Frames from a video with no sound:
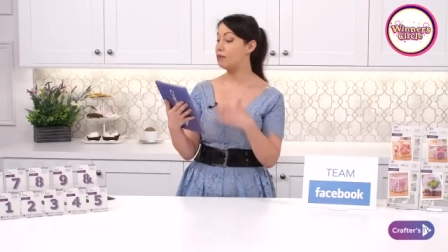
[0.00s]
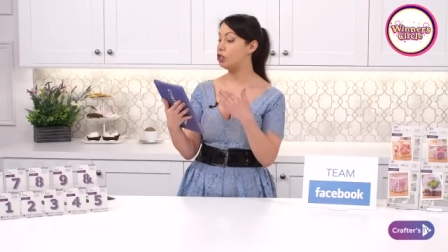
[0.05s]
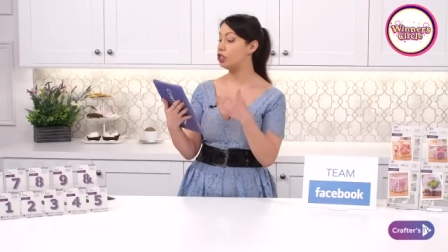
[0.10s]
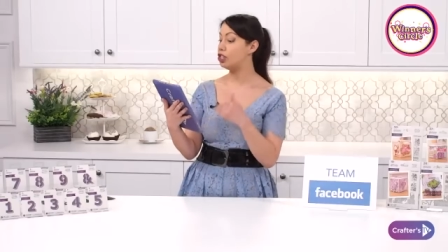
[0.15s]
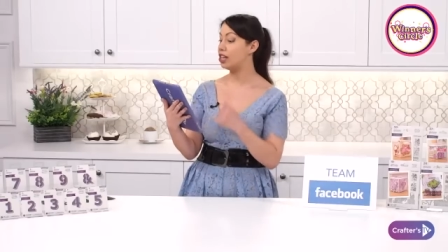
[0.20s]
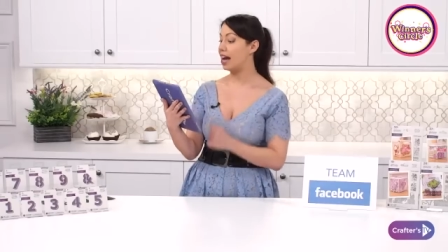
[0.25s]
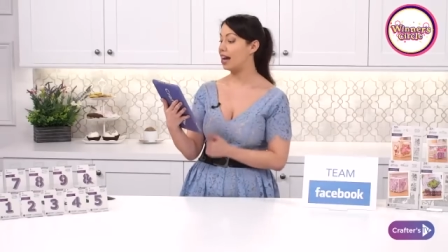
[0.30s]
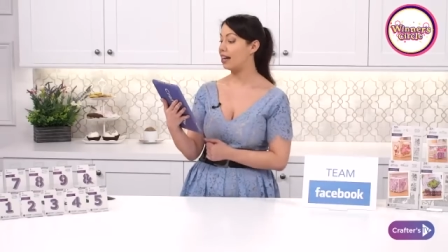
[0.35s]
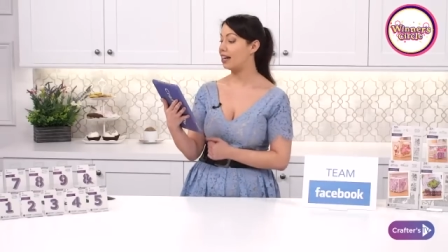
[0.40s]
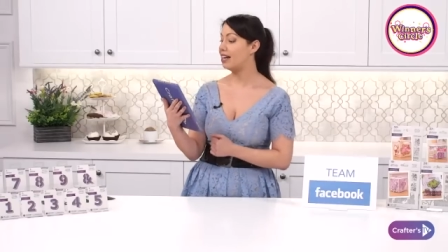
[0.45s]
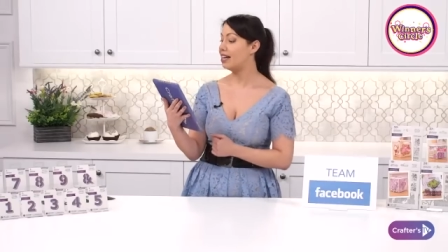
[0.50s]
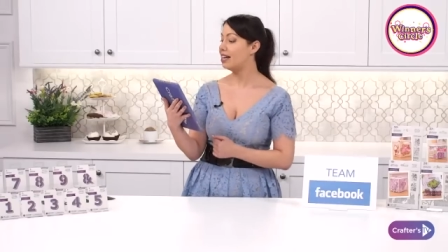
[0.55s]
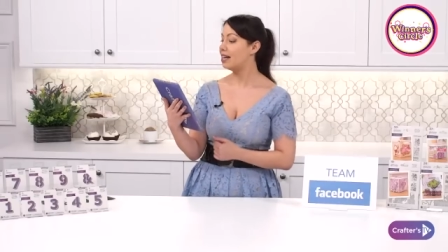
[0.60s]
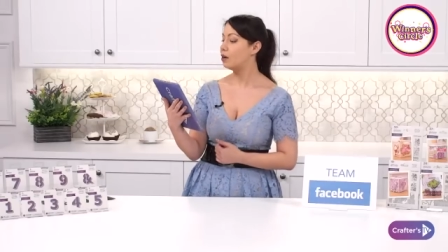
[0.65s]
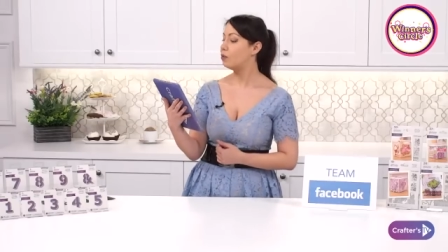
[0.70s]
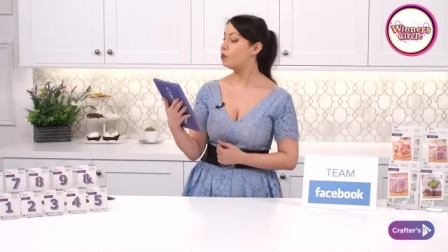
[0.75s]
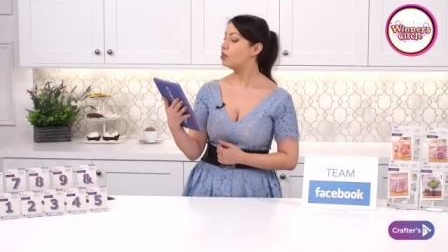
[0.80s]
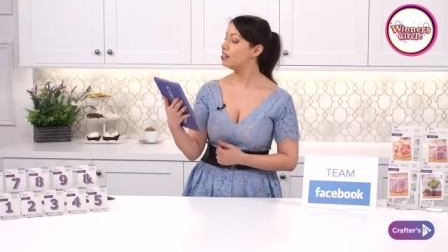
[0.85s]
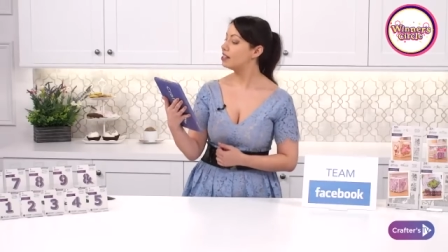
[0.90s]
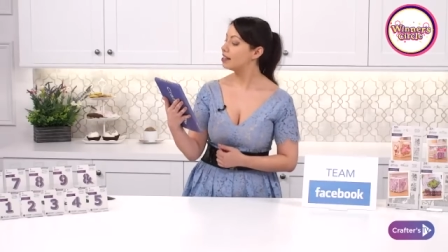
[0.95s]
Jan,
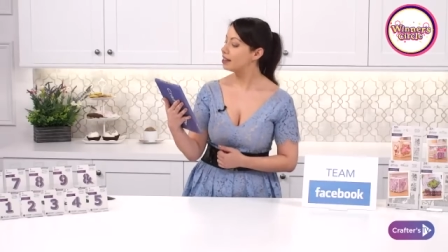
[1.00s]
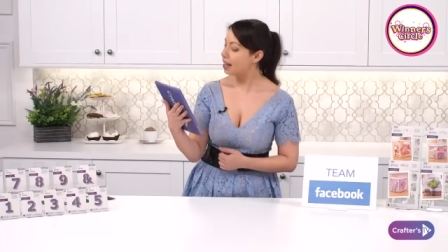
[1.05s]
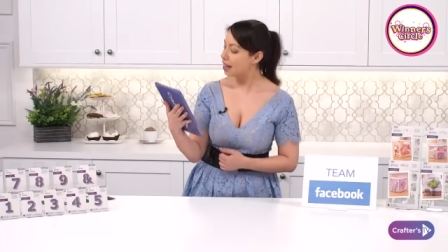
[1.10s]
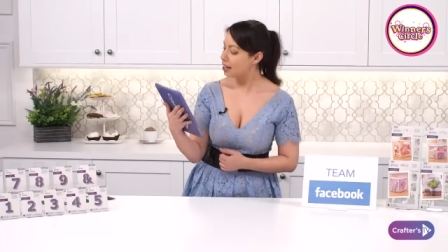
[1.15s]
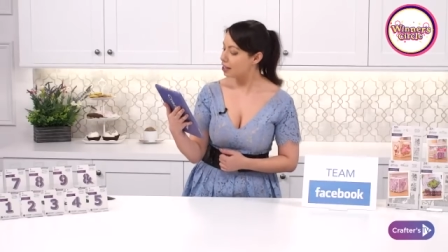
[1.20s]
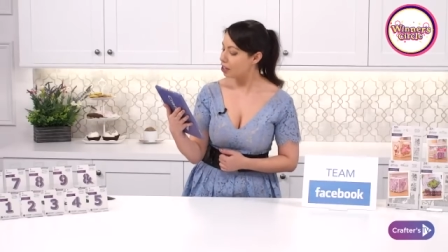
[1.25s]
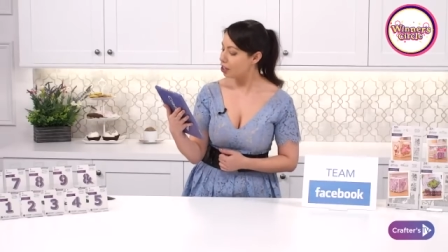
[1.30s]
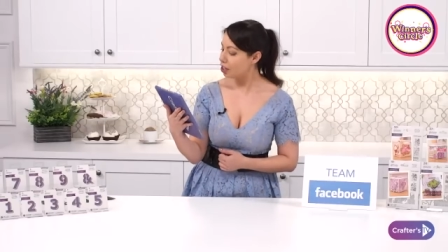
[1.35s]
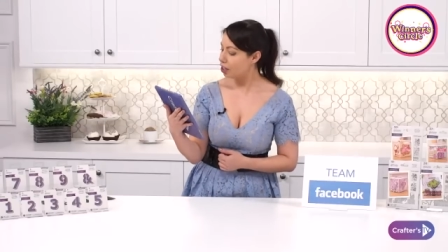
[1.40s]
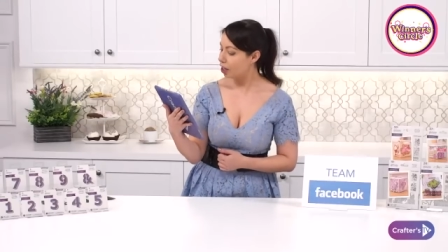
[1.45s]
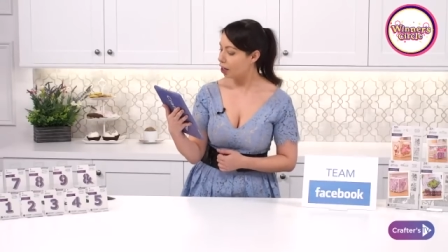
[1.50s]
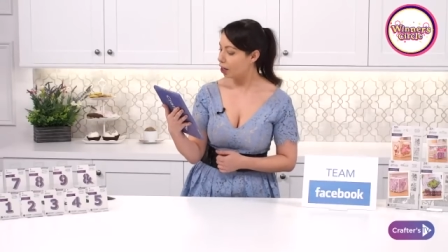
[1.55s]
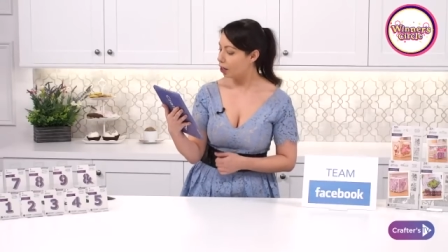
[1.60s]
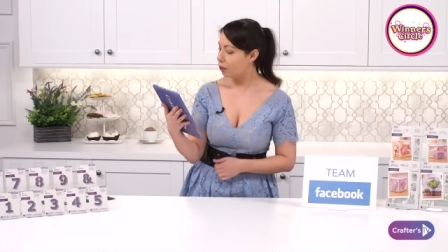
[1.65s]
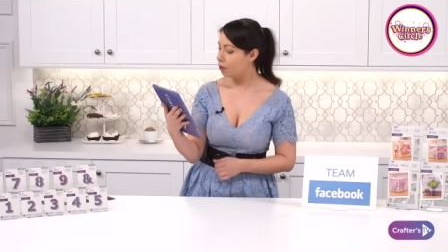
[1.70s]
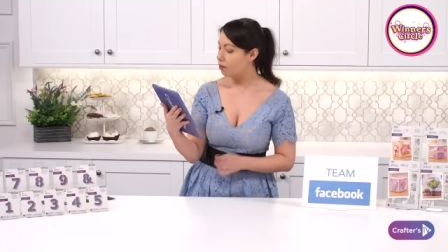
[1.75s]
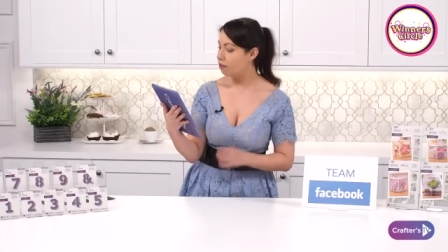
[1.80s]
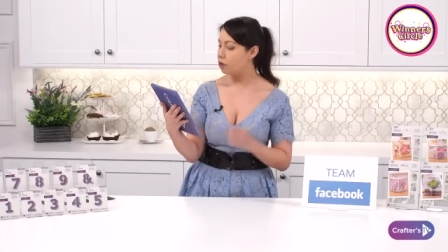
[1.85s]
I want to thank you